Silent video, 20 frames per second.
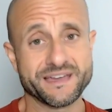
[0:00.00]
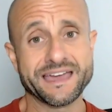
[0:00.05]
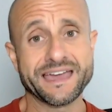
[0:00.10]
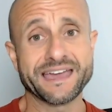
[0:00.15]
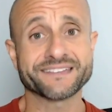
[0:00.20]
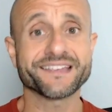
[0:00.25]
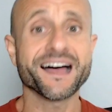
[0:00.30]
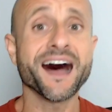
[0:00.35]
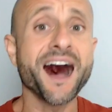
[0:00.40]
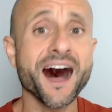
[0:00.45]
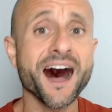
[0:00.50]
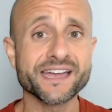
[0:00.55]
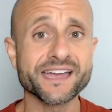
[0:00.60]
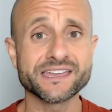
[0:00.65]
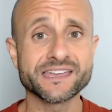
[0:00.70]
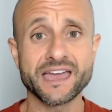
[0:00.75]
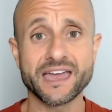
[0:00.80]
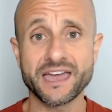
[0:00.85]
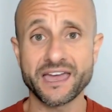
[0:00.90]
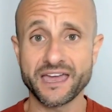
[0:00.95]
as
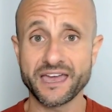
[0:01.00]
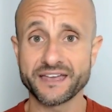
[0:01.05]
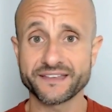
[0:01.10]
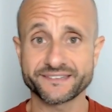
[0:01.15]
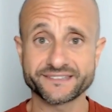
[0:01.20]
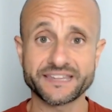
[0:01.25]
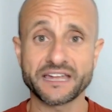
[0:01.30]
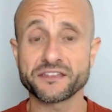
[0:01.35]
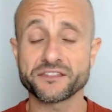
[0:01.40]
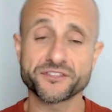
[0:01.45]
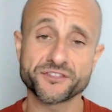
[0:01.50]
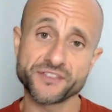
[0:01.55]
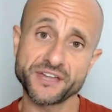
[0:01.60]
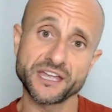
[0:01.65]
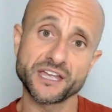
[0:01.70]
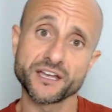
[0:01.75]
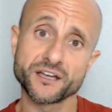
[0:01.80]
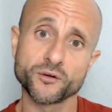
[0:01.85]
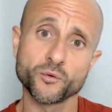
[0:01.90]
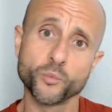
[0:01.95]
high as that
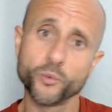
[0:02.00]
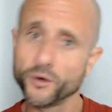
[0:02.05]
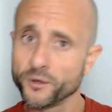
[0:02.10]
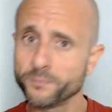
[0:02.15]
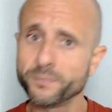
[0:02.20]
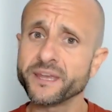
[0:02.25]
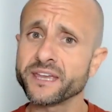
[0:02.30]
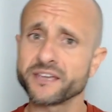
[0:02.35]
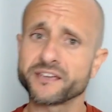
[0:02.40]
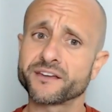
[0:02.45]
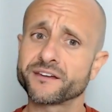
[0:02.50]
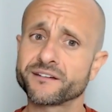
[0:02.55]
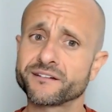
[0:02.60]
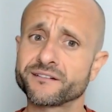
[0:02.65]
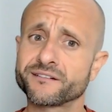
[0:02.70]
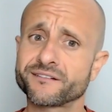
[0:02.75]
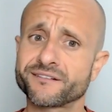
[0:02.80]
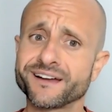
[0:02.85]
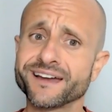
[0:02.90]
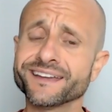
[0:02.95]
thing would be,
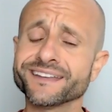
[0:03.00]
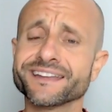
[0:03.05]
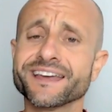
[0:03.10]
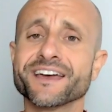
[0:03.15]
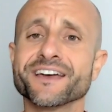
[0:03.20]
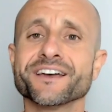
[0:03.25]
right?